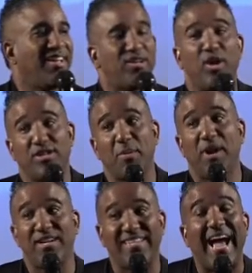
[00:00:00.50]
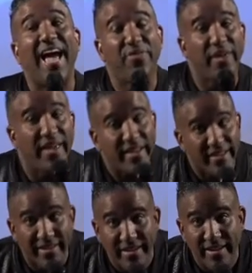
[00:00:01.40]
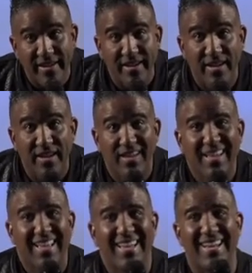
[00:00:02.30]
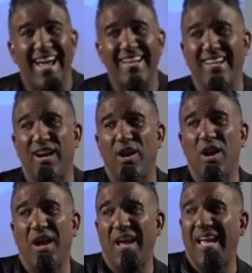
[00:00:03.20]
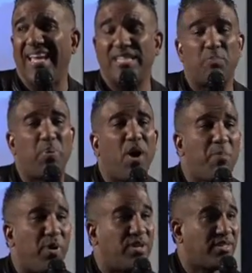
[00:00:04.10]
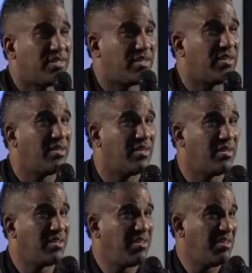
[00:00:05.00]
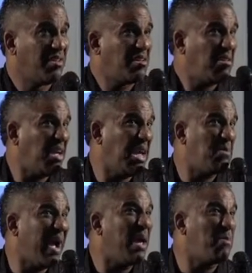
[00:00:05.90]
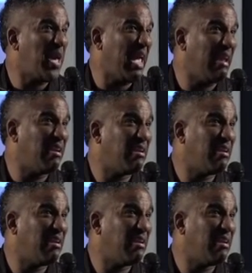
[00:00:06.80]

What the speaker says: Turn to somebody and say, I think that there is purpose in my pain